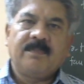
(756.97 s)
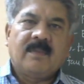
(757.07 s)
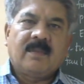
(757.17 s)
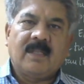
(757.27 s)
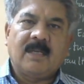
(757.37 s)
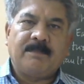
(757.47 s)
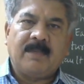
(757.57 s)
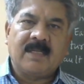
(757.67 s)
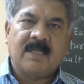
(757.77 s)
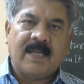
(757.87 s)
then
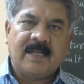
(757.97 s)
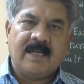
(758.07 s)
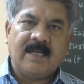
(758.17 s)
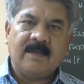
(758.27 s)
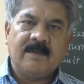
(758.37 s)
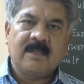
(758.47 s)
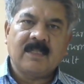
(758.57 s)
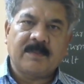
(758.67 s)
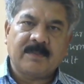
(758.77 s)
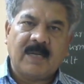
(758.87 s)
please like it,
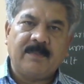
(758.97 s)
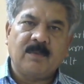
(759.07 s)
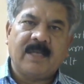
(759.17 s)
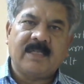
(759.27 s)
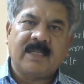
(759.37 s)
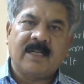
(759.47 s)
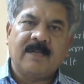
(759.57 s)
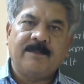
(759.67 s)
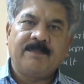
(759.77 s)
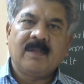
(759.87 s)
subscribe to my channel,